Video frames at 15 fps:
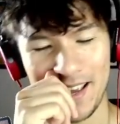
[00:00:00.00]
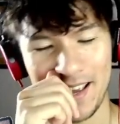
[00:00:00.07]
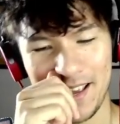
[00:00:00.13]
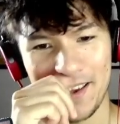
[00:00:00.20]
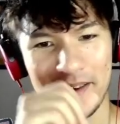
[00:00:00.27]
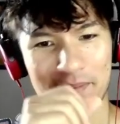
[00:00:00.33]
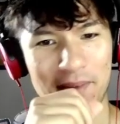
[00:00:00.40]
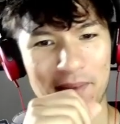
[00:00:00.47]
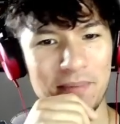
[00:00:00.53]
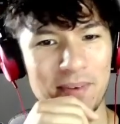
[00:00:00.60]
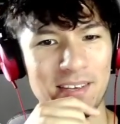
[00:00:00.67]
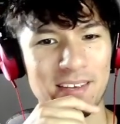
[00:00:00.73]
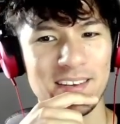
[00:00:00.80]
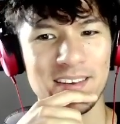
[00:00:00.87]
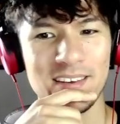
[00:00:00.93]

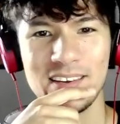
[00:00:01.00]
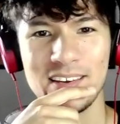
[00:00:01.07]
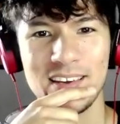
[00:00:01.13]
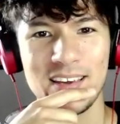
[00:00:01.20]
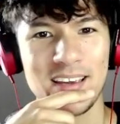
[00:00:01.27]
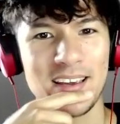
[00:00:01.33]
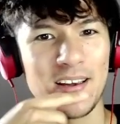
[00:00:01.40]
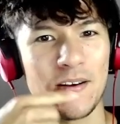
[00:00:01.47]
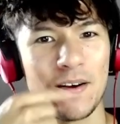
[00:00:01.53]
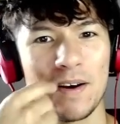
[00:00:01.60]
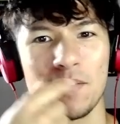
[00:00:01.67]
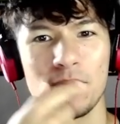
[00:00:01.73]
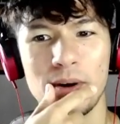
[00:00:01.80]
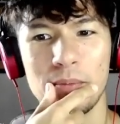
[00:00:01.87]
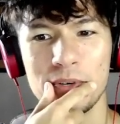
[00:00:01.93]
maybe
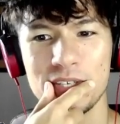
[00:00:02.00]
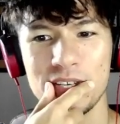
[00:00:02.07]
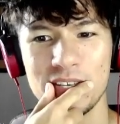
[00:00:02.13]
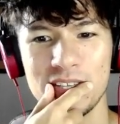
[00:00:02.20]
one more turn.